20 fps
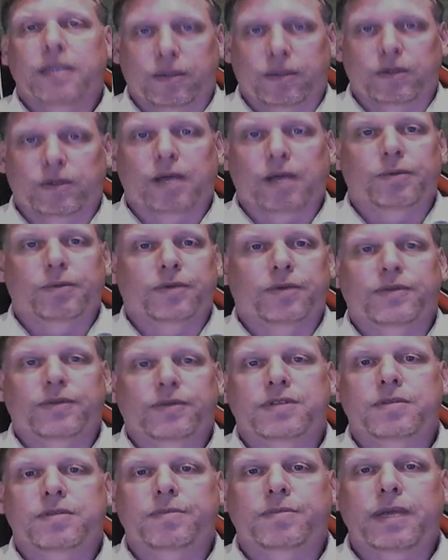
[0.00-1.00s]
convince
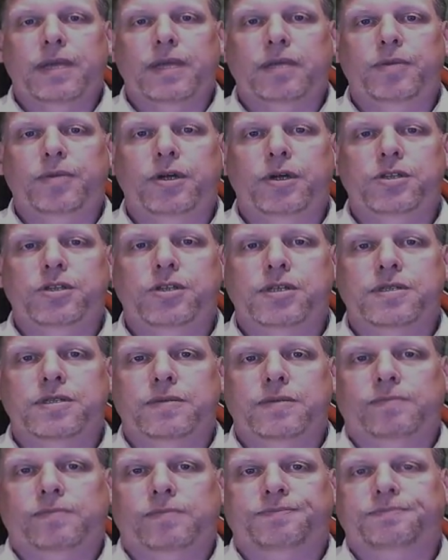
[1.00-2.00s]
them to make a purchase.
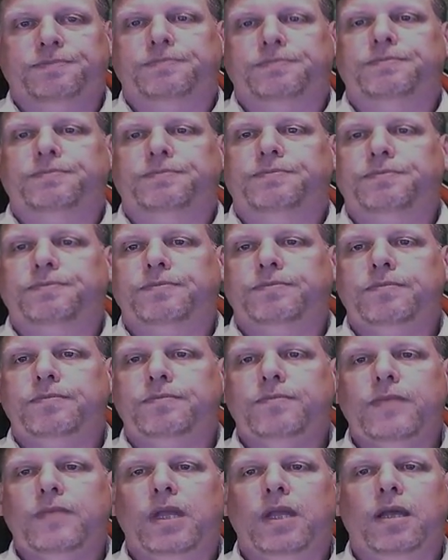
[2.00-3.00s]

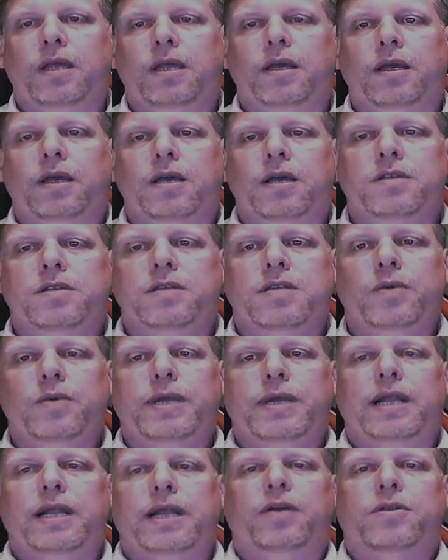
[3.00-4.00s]
So then we
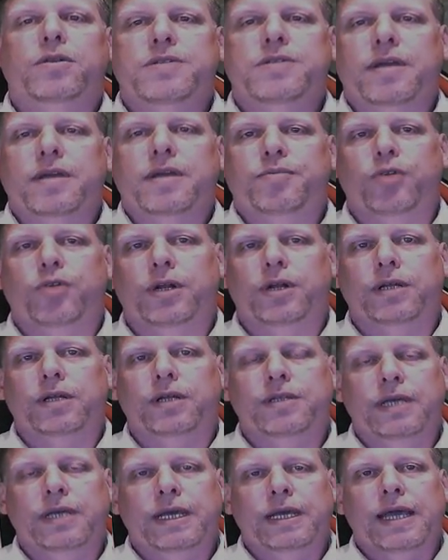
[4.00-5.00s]
click on Save Product,
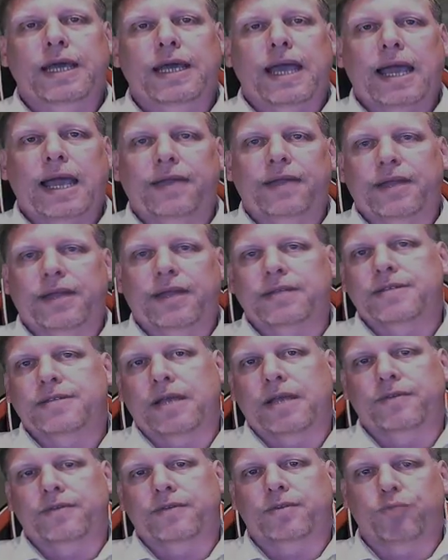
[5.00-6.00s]
and that
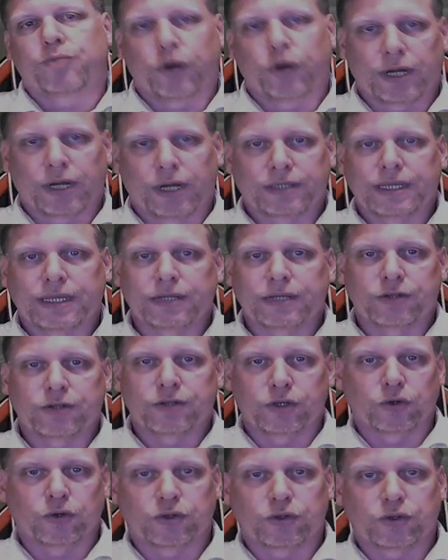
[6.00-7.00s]
saves the product into
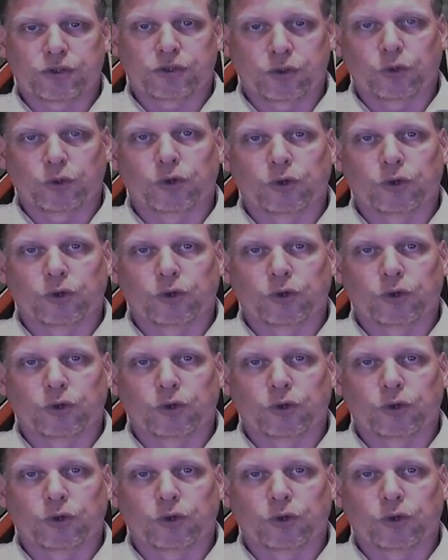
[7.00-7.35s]
your store.